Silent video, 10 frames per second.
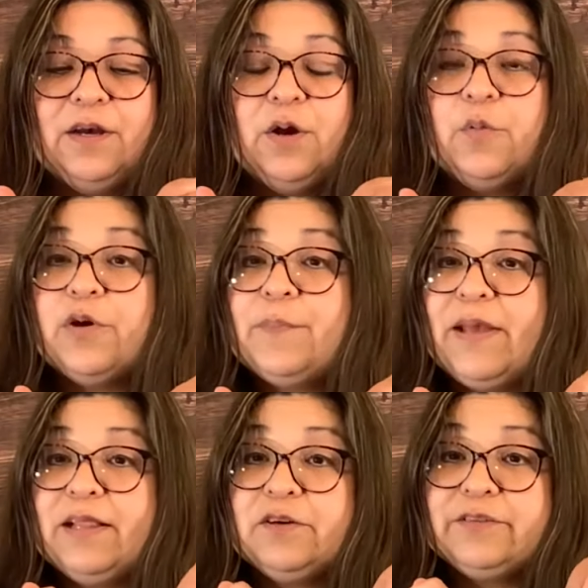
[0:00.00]
we're going to
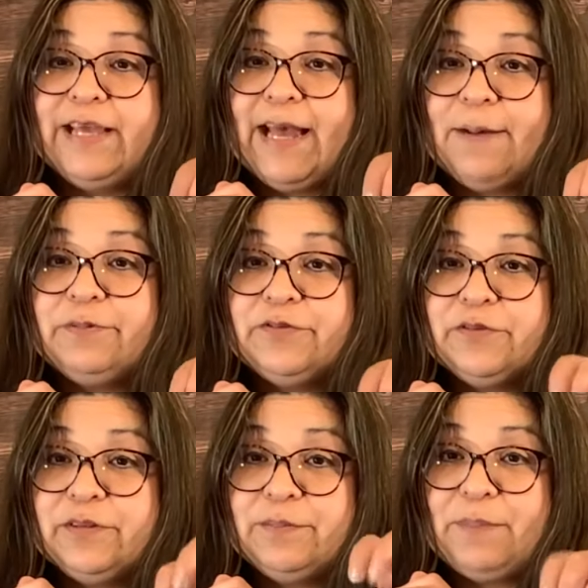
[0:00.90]
make little tabs for
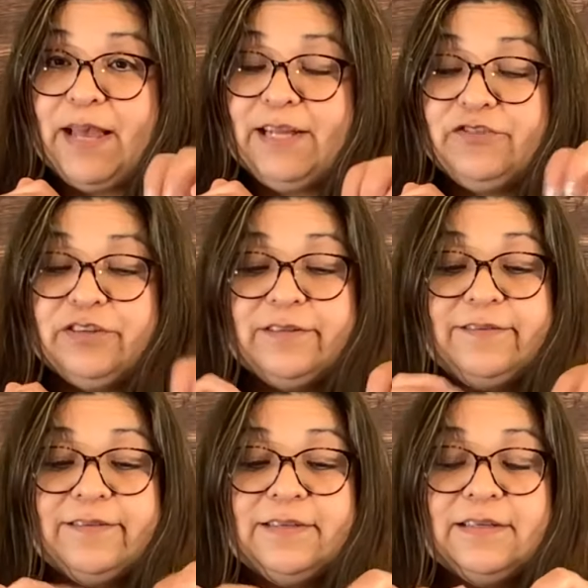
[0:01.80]
the pages,